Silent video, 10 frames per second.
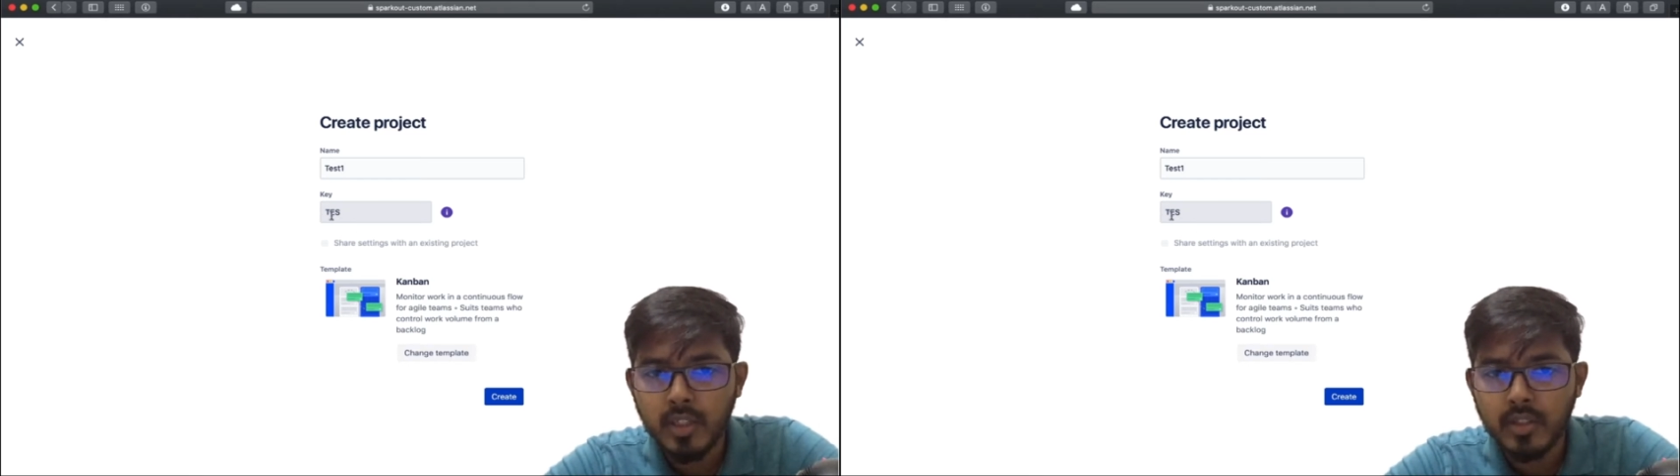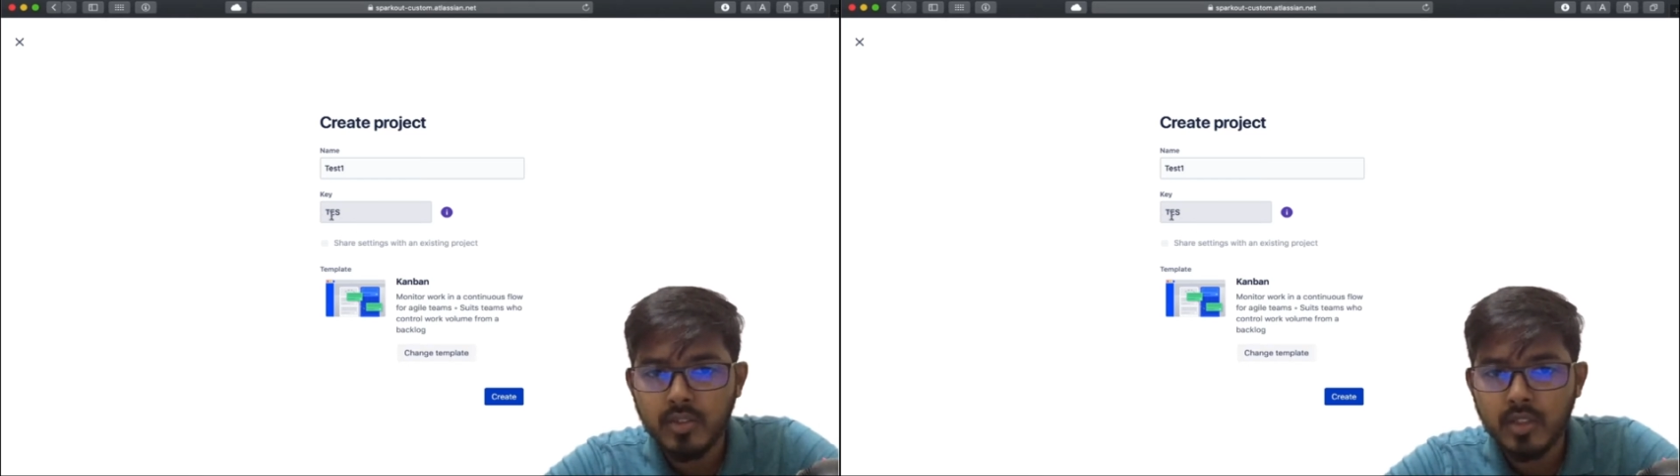
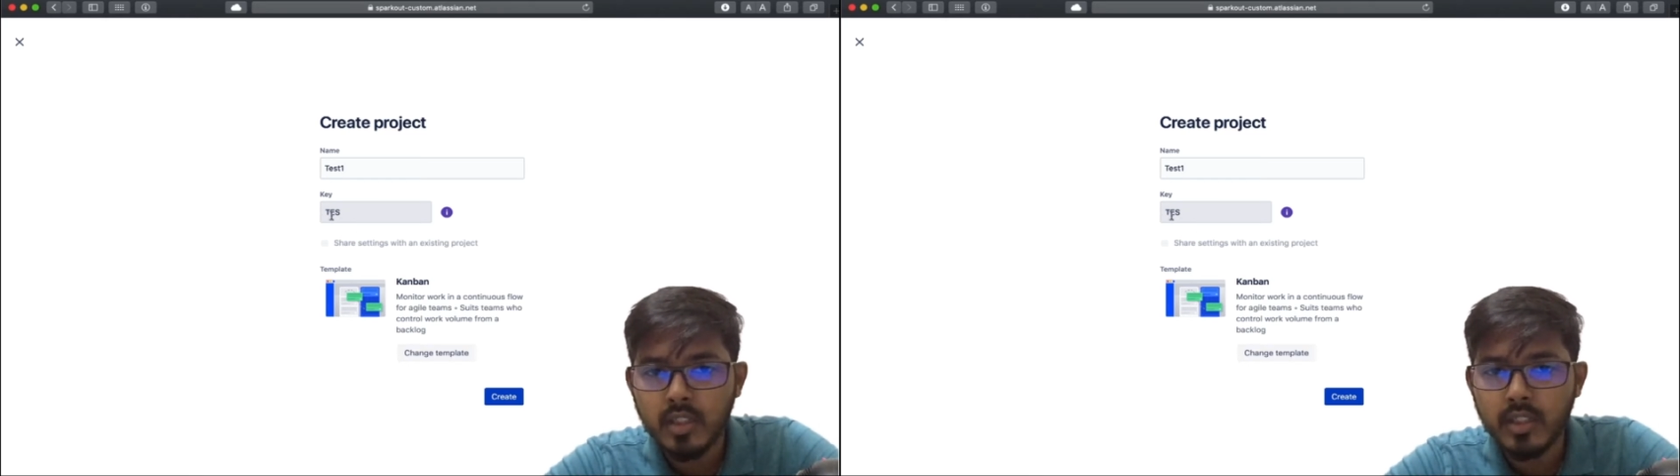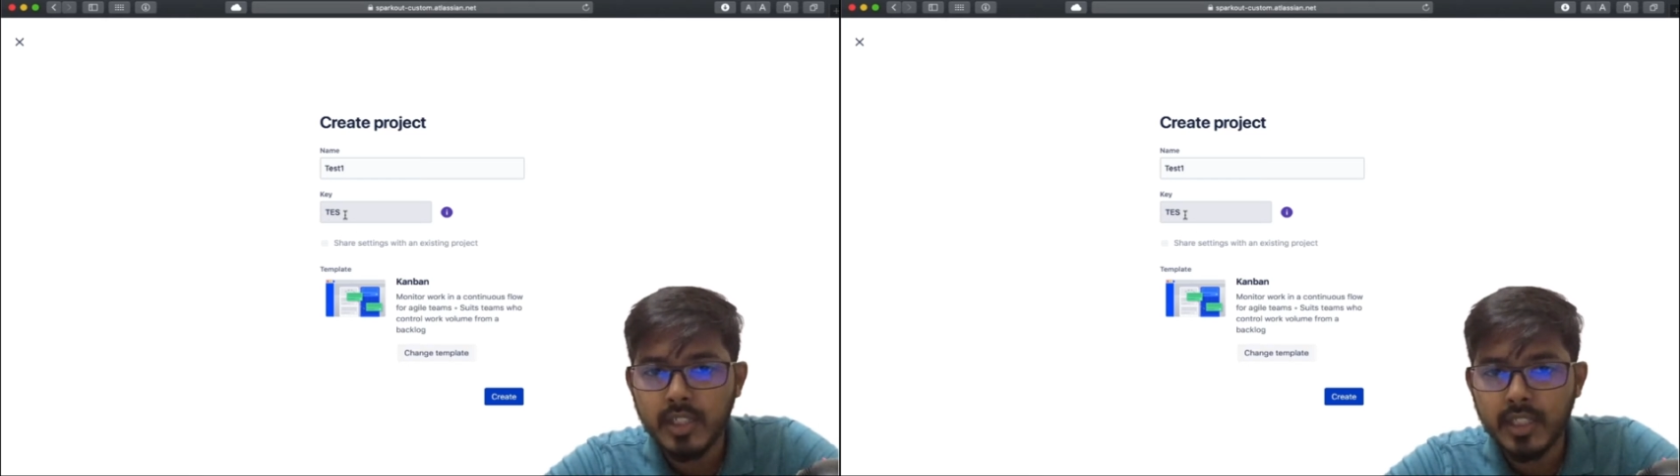as
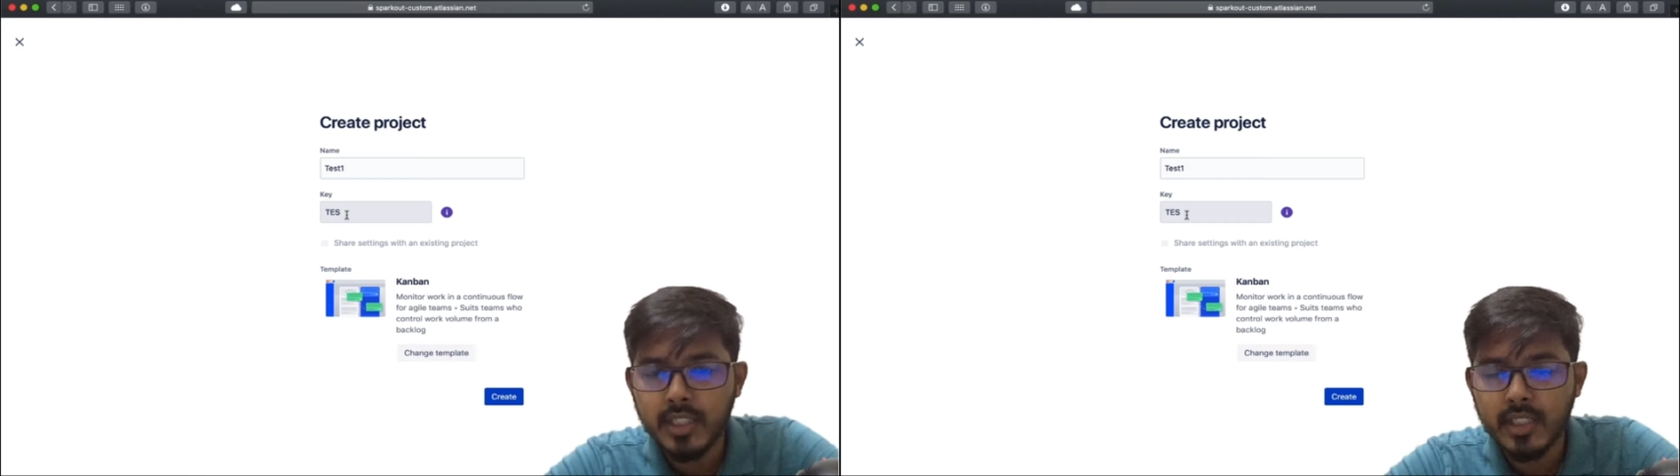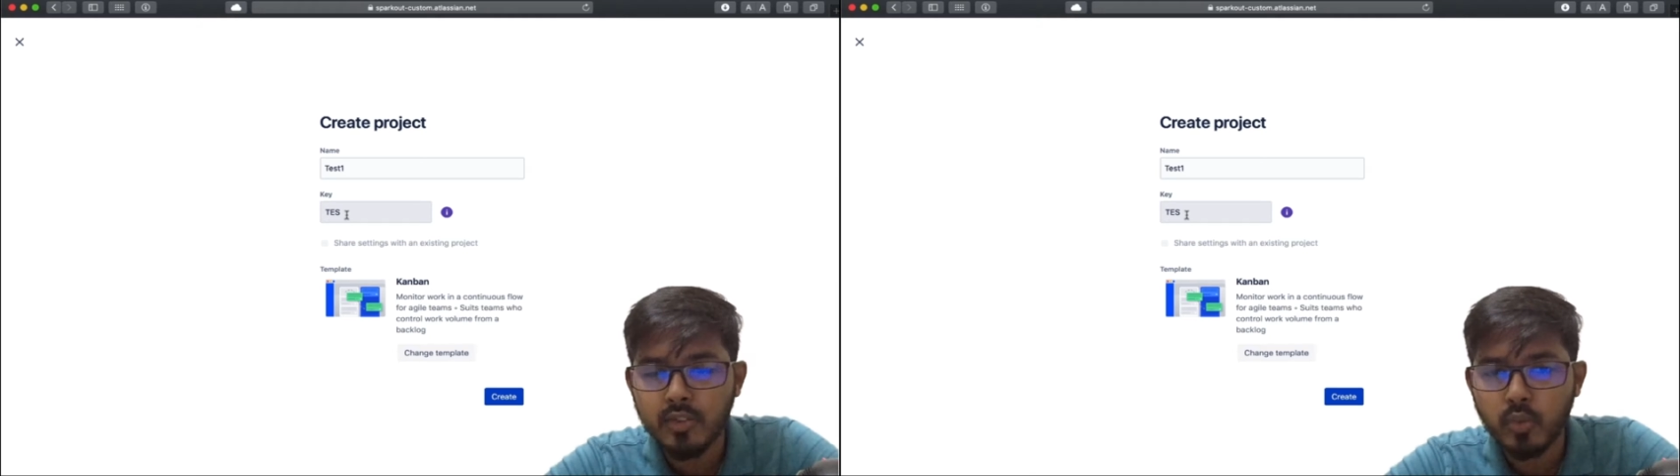
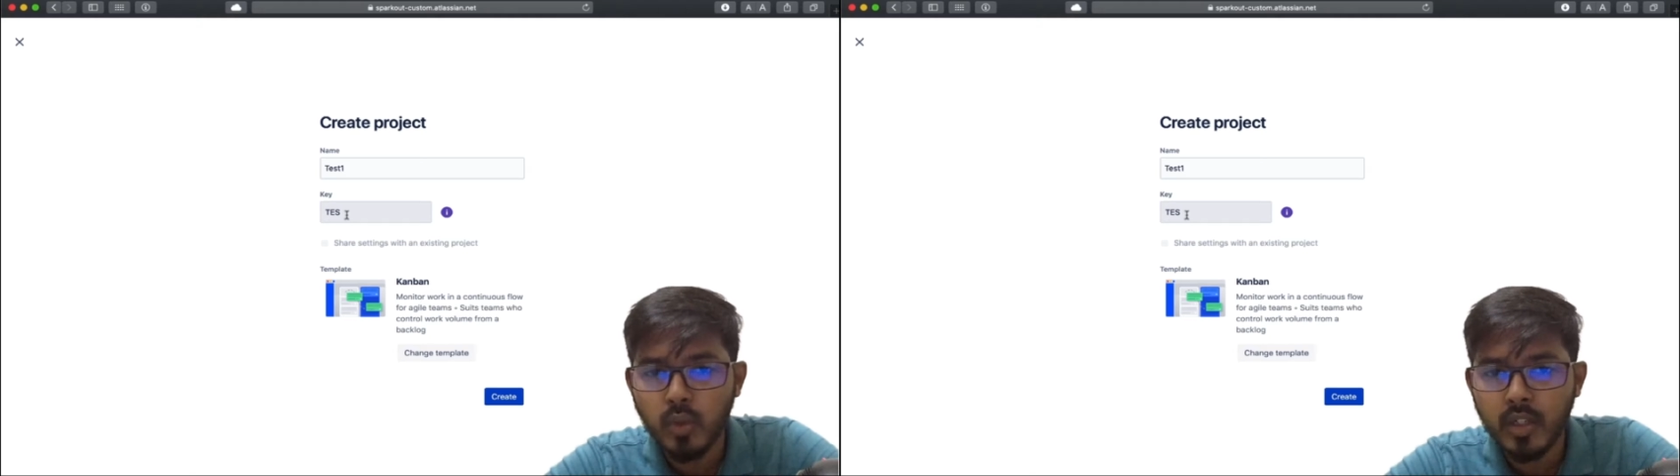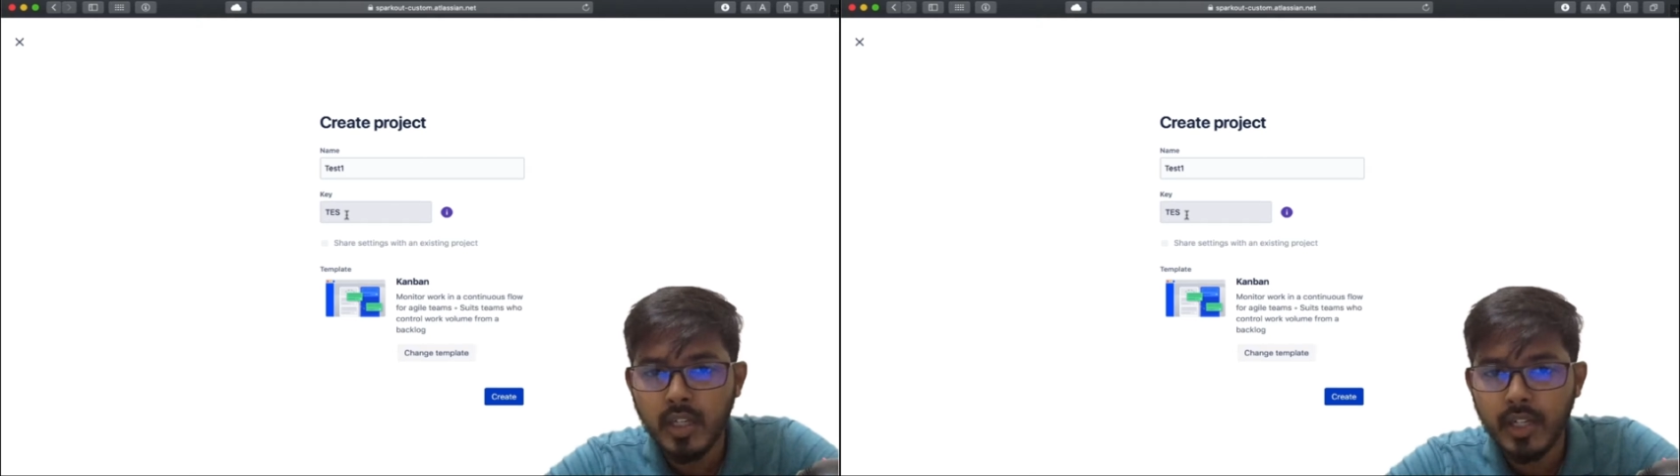TES1,